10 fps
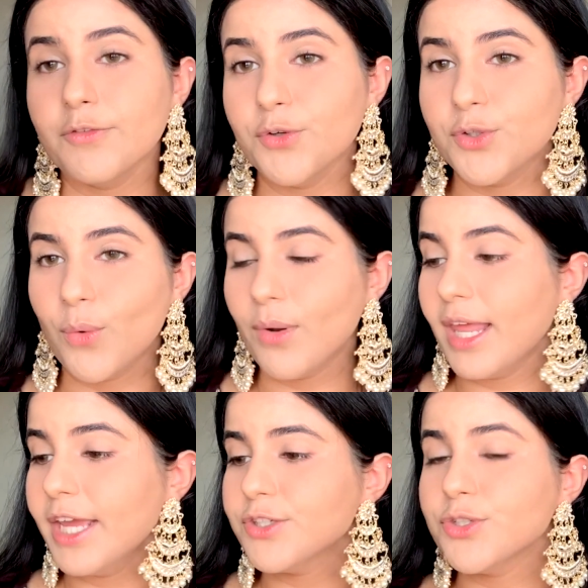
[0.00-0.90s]
you don't
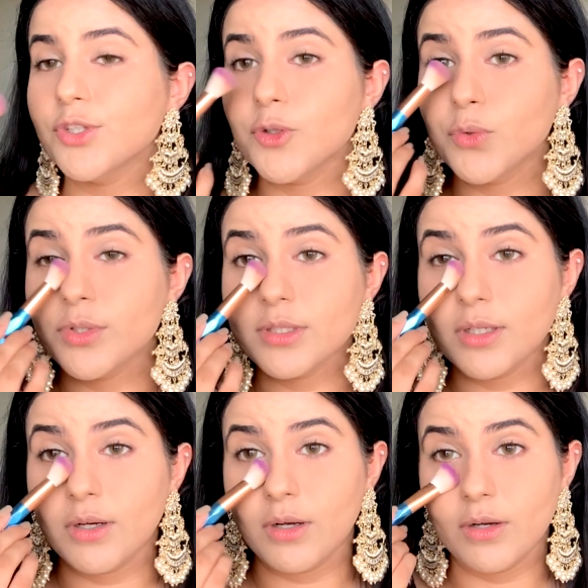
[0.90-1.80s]
like to use
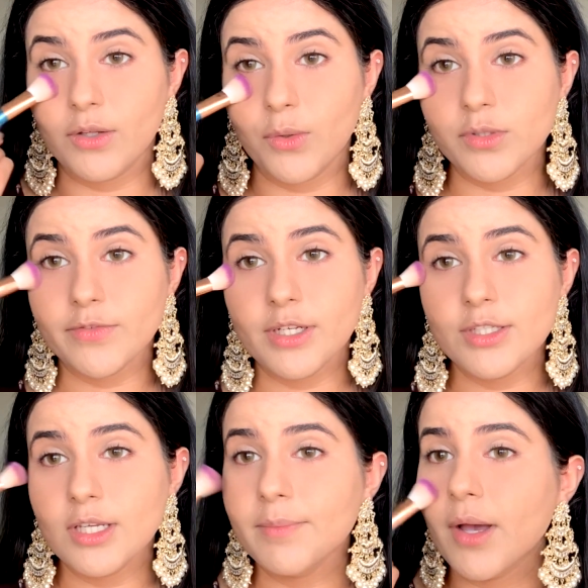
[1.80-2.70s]
loose
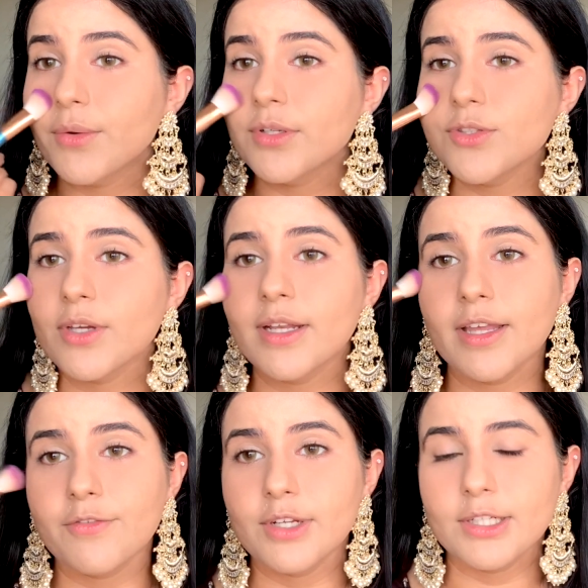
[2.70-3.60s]
finishing powders, you can
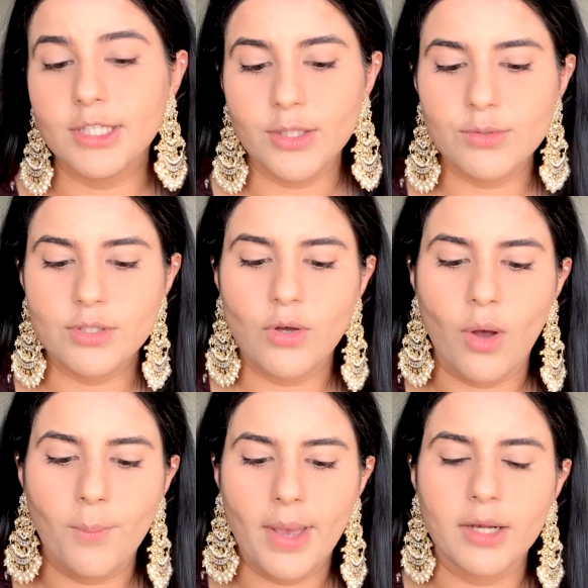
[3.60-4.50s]
definitely use a
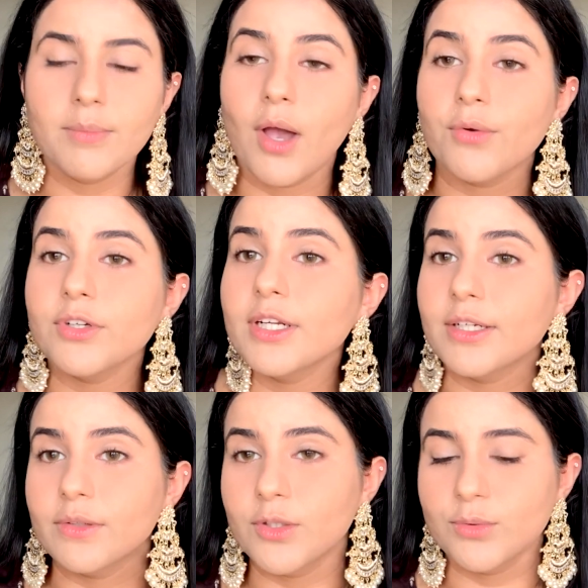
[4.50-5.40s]
compact powder.
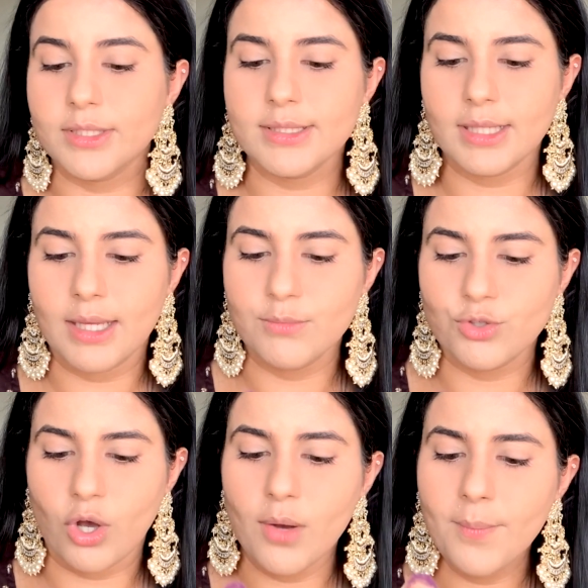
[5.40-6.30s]
It will do the same
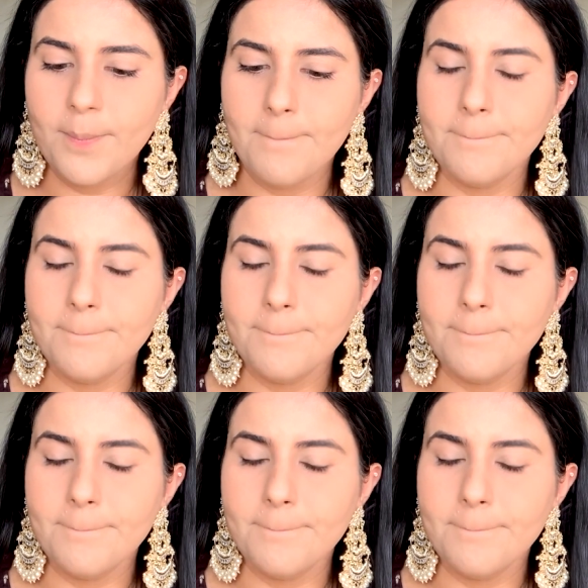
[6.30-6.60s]
job.